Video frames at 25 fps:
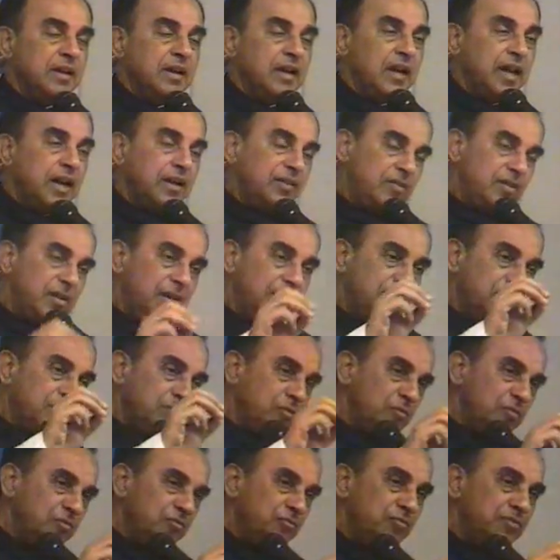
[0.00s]
And you have to
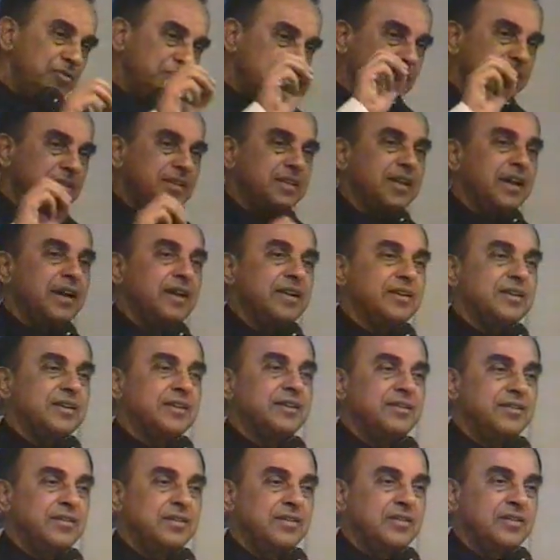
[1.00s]
go visit that
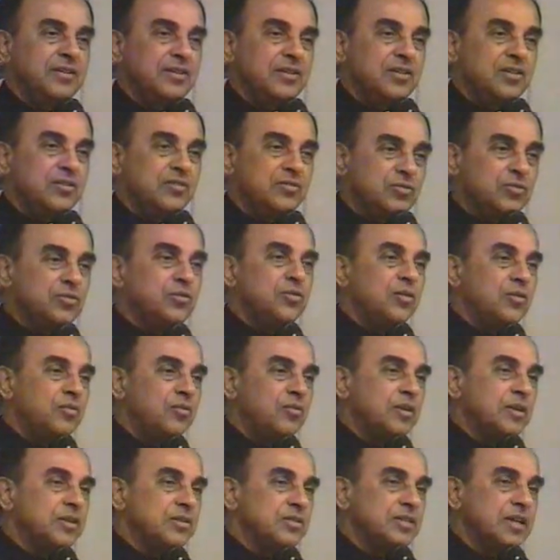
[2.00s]
to know
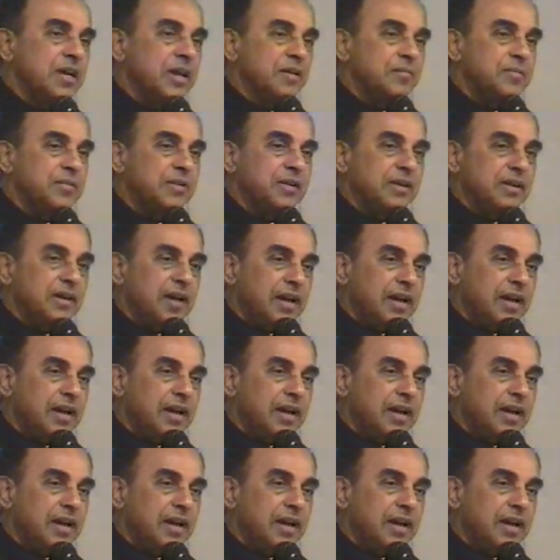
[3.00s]
what is happening.